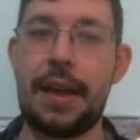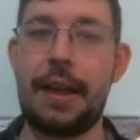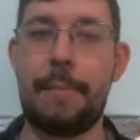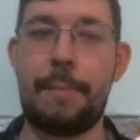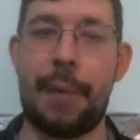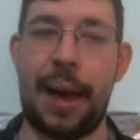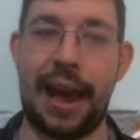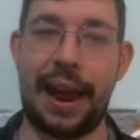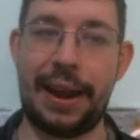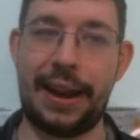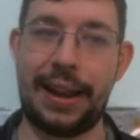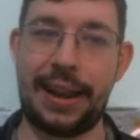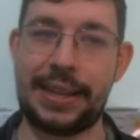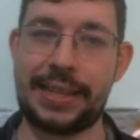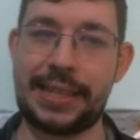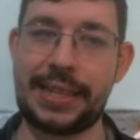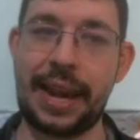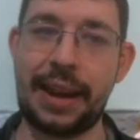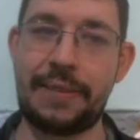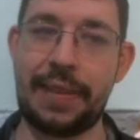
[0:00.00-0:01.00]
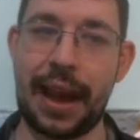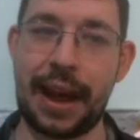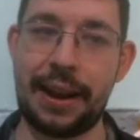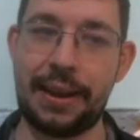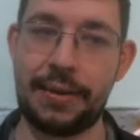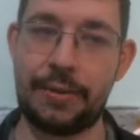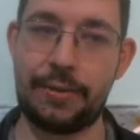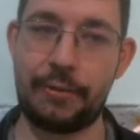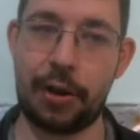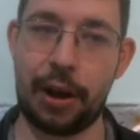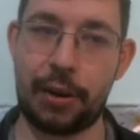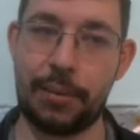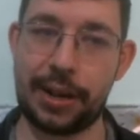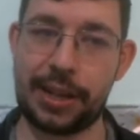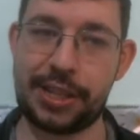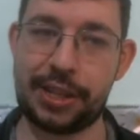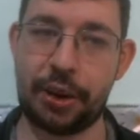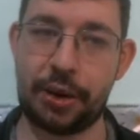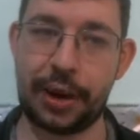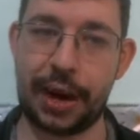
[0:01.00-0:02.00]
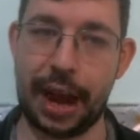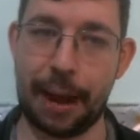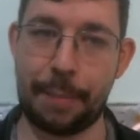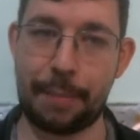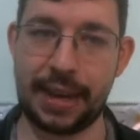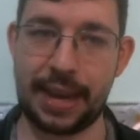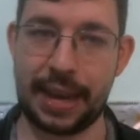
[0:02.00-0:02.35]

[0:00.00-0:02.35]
But instead of that, well, we saw what happened